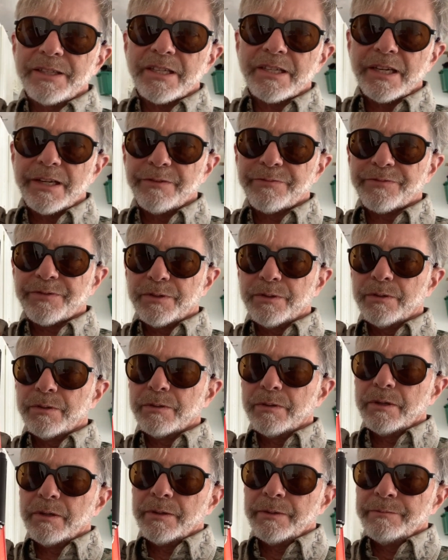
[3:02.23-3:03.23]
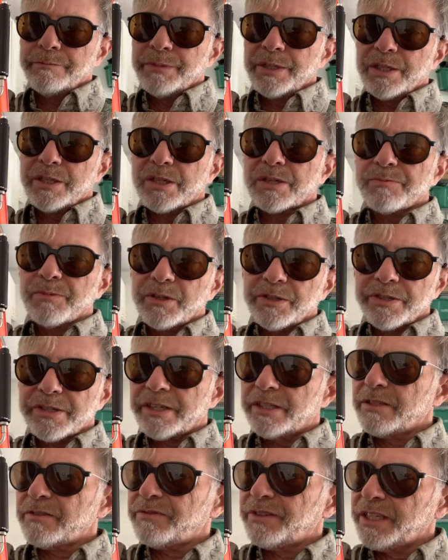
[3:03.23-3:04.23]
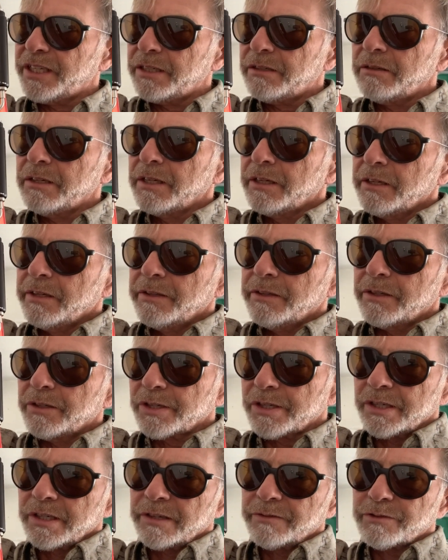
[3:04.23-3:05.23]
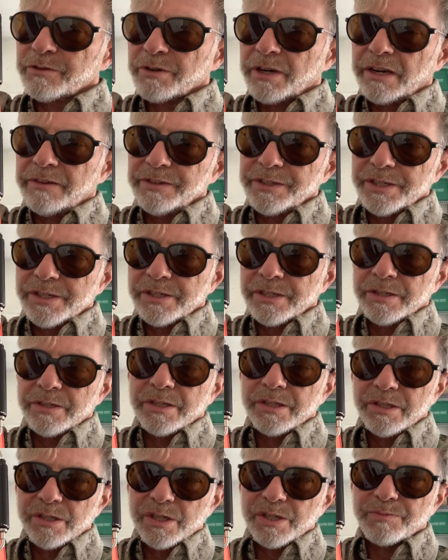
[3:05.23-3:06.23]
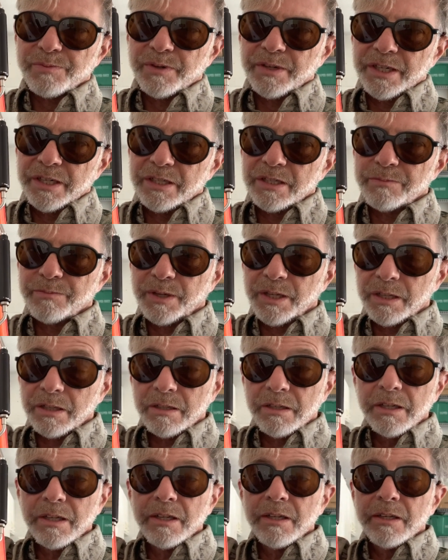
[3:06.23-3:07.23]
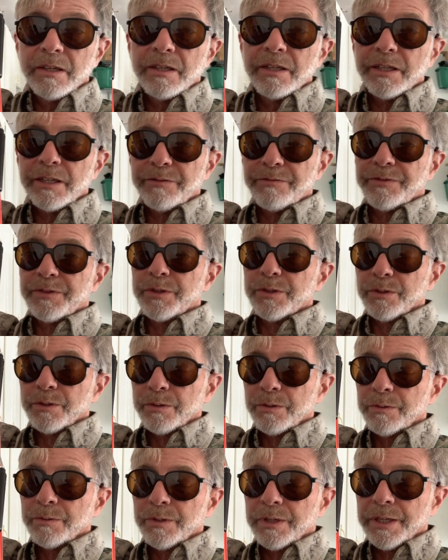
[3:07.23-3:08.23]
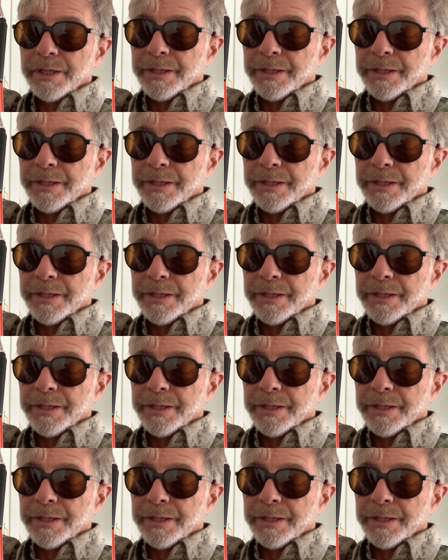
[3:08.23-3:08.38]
say for mid to small size feet, there's enough travel distance in the springs. But if you